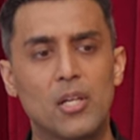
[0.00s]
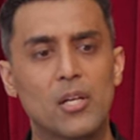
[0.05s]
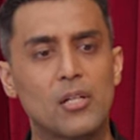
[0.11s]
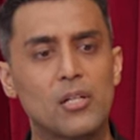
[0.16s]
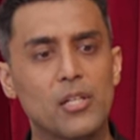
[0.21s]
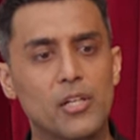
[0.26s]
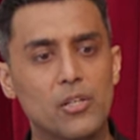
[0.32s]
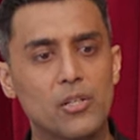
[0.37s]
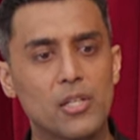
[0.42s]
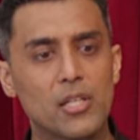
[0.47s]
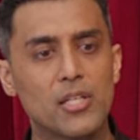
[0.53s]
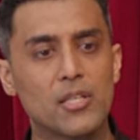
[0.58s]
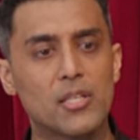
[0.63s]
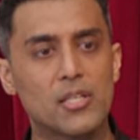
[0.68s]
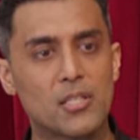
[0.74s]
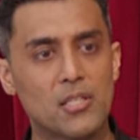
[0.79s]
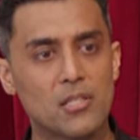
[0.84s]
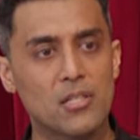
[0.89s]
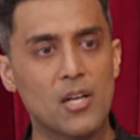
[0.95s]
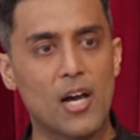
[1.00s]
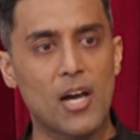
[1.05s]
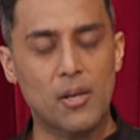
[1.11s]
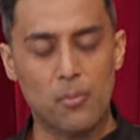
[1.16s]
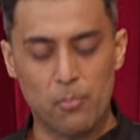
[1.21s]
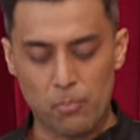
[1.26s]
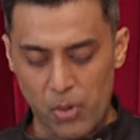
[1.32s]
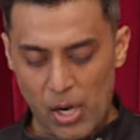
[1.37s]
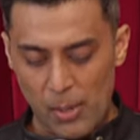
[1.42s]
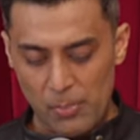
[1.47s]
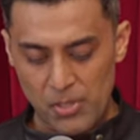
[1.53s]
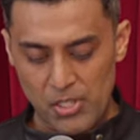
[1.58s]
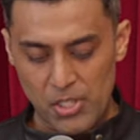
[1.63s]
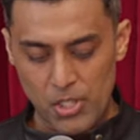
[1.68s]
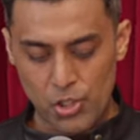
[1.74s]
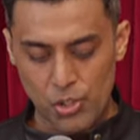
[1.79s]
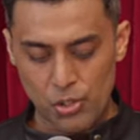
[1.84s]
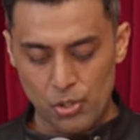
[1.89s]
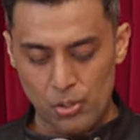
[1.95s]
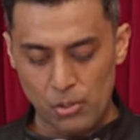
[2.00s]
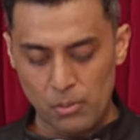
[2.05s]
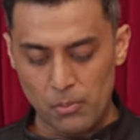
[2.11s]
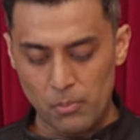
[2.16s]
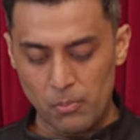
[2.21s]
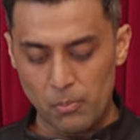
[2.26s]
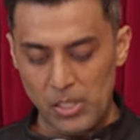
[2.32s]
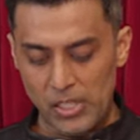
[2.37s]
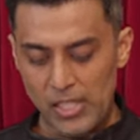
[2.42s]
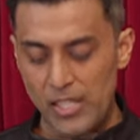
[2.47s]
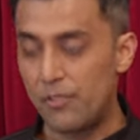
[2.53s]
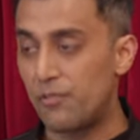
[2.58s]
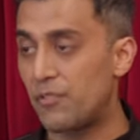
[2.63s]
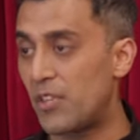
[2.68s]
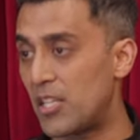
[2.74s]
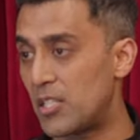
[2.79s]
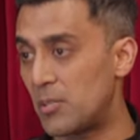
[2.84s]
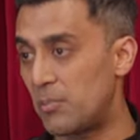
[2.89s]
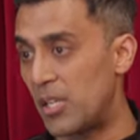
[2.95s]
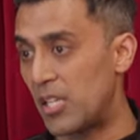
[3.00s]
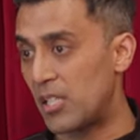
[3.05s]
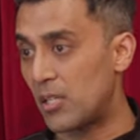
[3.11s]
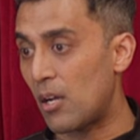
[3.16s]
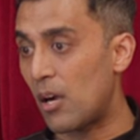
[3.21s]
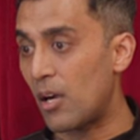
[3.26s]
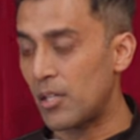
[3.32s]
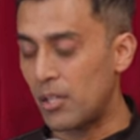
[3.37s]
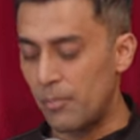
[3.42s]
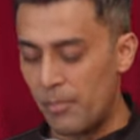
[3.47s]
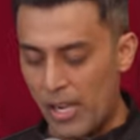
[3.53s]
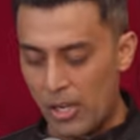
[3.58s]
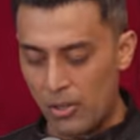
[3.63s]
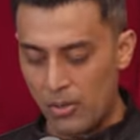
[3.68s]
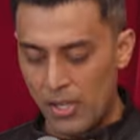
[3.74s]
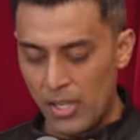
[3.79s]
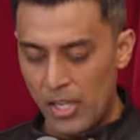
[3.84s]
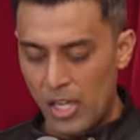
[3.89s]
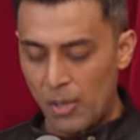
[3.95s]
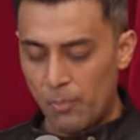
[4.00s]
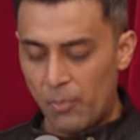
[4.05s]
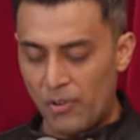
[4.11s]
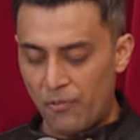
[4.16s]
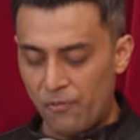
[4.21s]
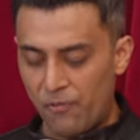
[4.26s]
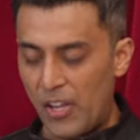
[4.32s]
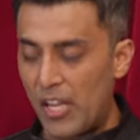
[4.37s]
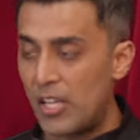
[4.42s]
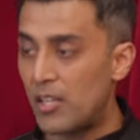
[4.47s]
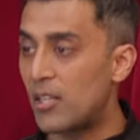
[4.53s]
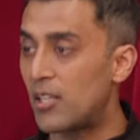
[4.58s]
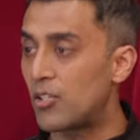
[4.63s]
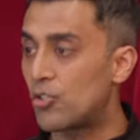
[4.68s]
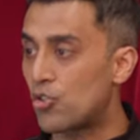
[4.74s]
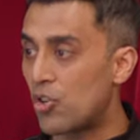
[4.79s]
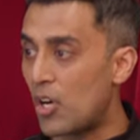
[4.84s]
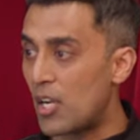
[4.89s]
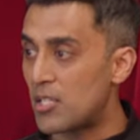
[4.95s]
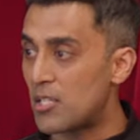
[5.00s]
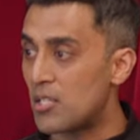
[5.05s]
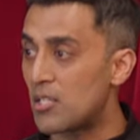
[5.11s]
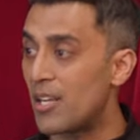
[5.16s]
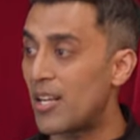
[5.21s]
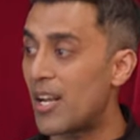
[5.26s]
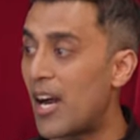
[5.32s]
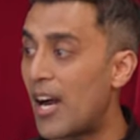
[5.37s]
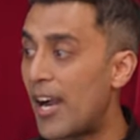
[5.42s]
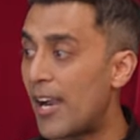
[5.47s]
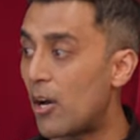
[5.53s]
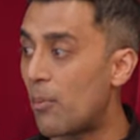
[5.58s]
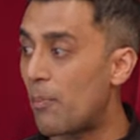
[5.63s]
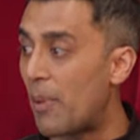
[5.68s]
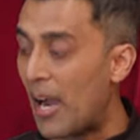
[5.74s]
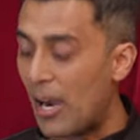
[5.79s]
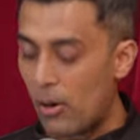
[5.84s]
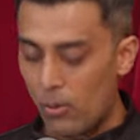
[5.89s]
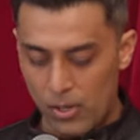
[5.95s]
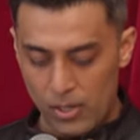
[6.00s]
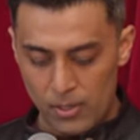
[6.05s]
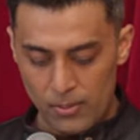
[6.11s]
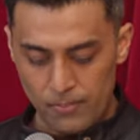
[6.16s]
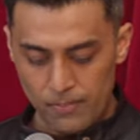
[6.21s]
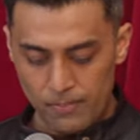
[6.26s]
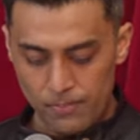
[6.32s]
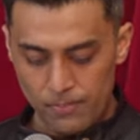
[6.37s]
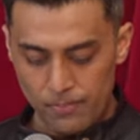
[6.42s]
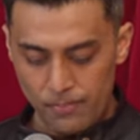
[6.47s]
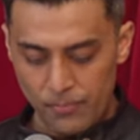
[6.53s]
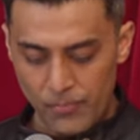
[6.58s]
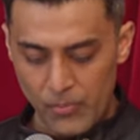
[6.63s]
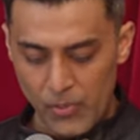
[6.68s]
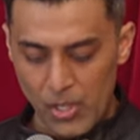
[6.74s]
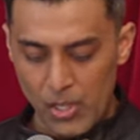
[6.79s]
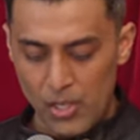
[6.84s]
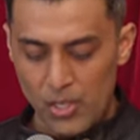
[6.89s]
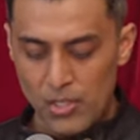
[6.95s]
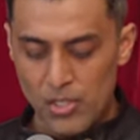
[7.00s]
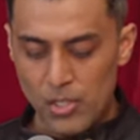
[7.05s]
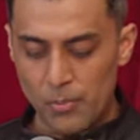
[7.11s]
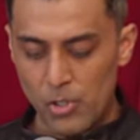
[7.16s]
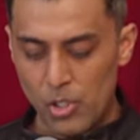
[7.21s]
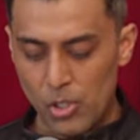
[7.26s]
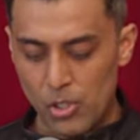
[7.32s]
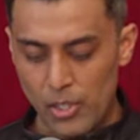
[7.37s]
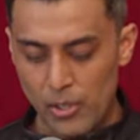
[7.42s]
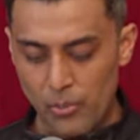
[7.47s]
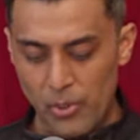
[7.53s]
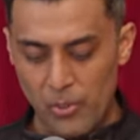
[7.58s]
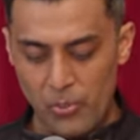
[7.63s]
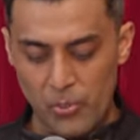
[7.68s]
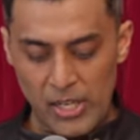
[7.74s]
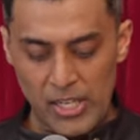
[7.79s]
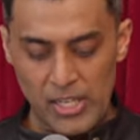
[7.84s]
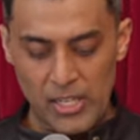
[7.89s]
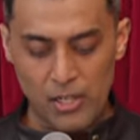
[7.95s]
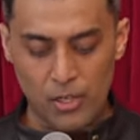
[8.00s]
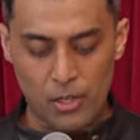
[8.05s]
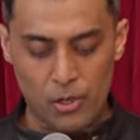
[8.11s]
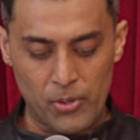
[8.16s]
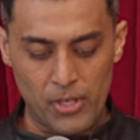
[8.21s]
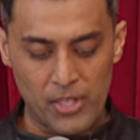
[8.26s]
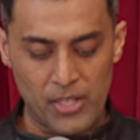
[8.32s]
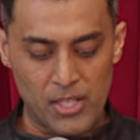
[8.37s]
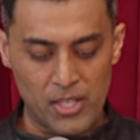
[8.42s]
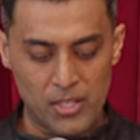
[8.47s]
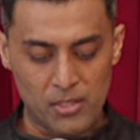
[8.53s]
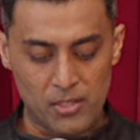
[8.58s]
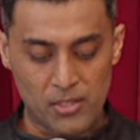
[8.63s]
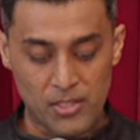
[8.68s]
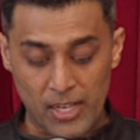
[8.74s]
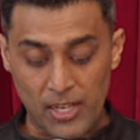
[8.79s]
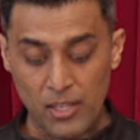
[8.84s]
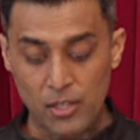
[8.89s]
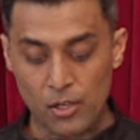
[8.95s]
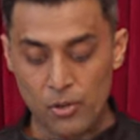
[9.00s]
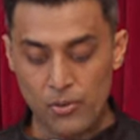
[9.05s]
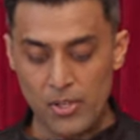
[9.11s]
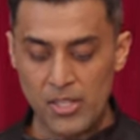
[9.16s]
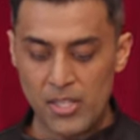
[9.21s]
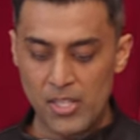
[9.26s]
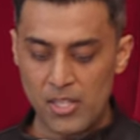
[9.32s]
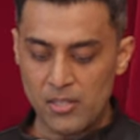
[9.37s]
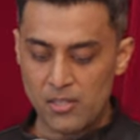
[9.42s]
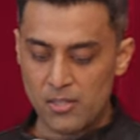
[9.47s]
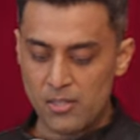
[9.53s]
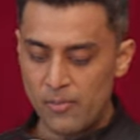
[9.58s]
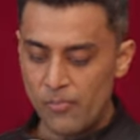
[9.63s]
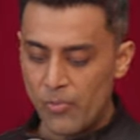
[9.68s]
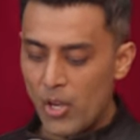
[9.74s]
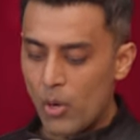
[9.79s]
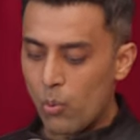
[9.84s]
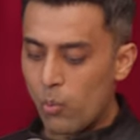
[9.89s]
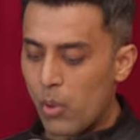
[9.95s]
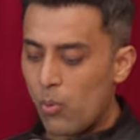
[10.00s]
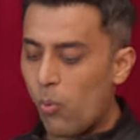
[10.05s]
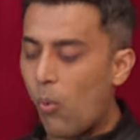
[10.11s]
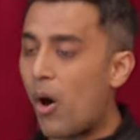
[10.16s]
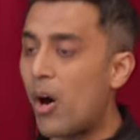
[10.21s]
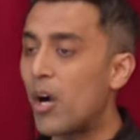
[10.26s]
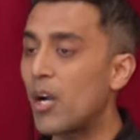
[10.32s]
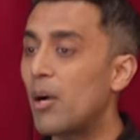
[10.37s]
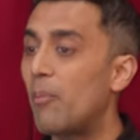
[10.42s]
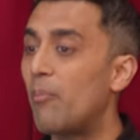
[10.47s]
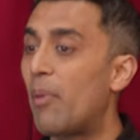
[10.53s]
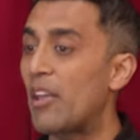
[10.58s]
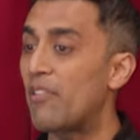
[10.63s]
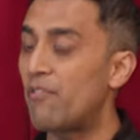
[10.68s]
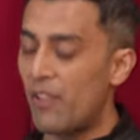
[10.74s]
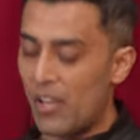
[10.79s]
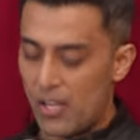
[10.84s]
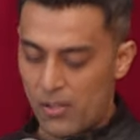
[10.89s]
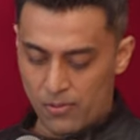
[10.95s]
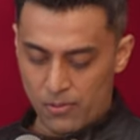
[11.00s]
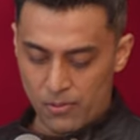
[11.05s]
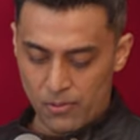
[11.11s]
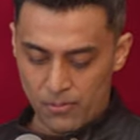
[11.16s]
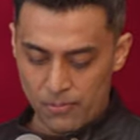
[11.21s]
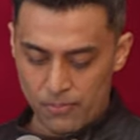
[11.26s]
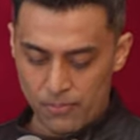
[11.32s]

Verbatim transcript: Clearly, this is not propositional belief that is being talked about, but faith and trust in a higher power. Similarly, we read in Corinthians, 2 Corinthians, we walk by faith.